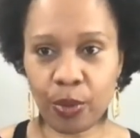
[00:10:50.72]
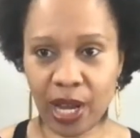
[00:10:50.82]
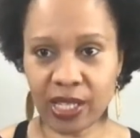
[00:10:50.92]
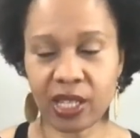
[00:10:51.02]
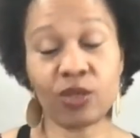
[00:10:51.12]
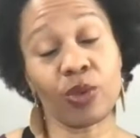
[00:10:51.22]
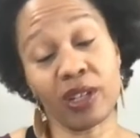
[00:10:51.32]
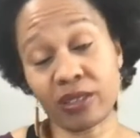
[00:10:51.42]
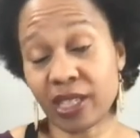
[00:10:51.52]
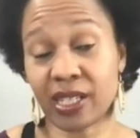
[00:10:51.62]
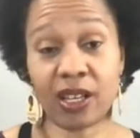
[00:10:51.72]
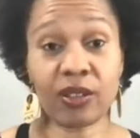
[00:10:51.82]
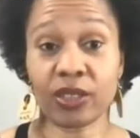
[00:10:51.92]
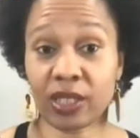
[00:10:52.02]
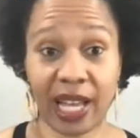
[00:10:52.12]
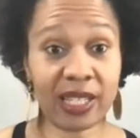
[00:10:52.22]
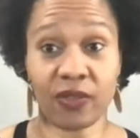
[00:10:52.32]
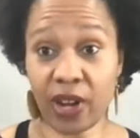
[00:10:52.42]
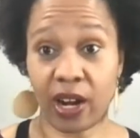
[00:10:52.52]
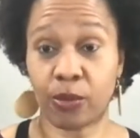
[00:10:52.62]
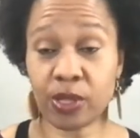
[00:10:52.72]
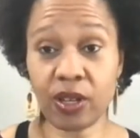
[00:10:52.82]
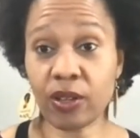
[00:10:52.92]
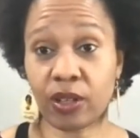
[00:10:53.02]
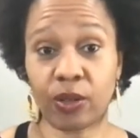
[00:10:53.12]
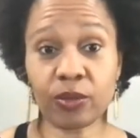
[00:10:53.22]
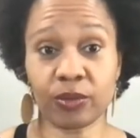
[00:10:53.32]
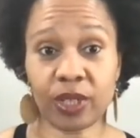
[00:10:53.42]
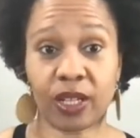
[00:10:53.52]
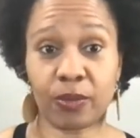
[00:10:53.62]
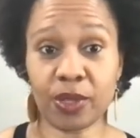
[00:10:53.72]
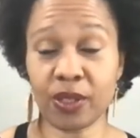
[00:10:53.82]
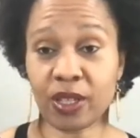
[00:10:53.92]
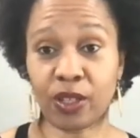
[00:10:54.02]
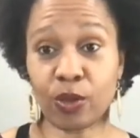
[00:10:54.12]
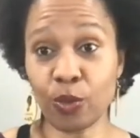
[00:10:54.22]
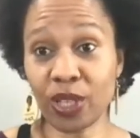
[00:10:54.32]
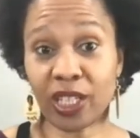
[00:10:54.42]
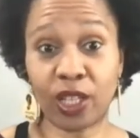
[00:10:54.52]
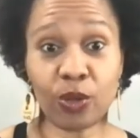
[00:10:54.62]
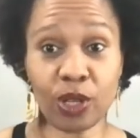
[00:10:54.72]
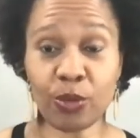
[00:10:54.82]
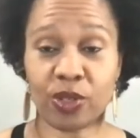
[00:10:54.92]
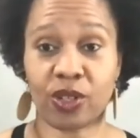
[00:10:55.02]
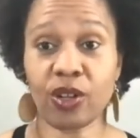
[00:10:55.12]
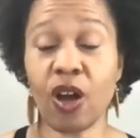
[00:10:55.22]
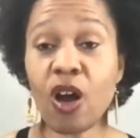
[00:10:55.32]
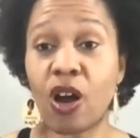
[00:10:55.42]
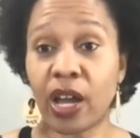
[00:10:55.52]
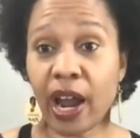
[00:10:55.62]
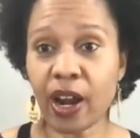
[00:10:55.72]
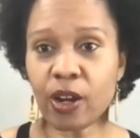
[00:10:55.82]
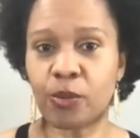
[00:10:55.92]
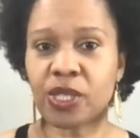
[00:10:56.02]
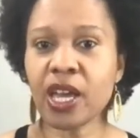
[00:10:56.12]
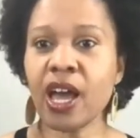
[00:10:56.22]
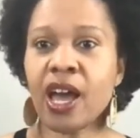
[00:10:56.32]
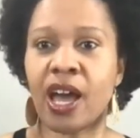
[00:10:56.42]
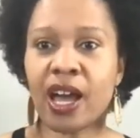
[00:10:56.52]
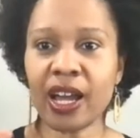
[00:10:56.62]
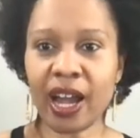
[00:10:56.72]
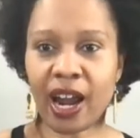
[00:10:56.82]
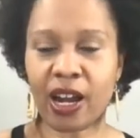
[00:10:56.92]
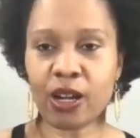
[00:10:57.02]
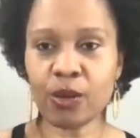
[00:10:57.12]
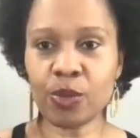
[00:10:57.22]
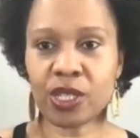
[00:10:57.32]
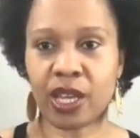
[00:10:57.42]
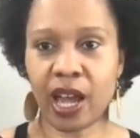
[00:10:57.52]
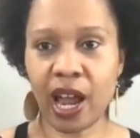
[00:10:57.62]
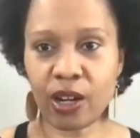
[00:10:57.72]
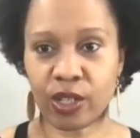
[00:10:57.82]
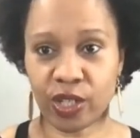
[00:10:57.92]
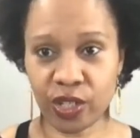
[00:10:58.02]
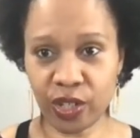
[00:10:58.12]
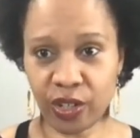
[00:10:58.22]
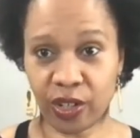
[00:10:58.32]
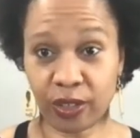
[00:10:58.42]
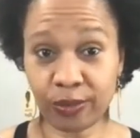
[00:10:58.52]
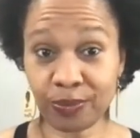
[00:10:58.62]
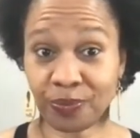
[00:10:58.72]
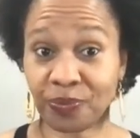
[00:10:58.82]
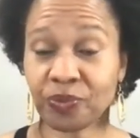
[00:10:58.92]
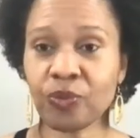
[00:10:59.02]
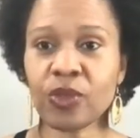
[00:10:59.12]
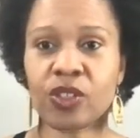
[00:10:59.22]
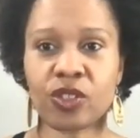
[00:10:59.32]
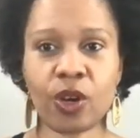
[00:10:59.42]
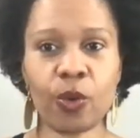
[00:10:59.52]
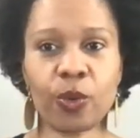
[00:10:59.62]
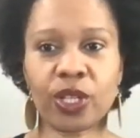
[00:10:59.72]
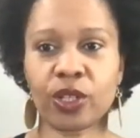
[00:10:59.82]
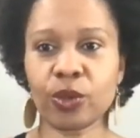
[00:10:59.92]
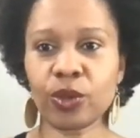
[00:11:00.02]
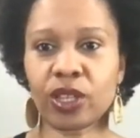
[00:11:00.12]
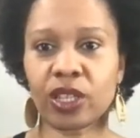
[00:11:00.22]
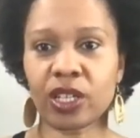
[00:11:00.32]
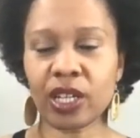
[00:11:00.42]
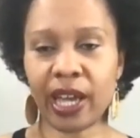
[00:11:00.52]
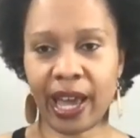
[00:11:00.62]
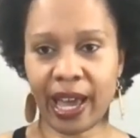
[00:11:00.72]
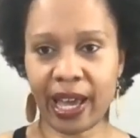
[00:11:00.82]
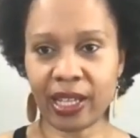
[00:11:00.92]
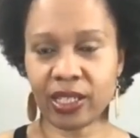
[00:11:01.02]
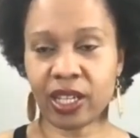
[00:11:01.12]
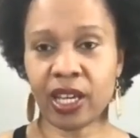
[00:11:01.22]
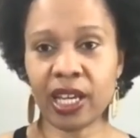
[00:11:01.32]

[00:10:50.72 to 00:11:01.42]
lots of carbs, really low numbers on all carbs. Carbs are sugar. So when you look at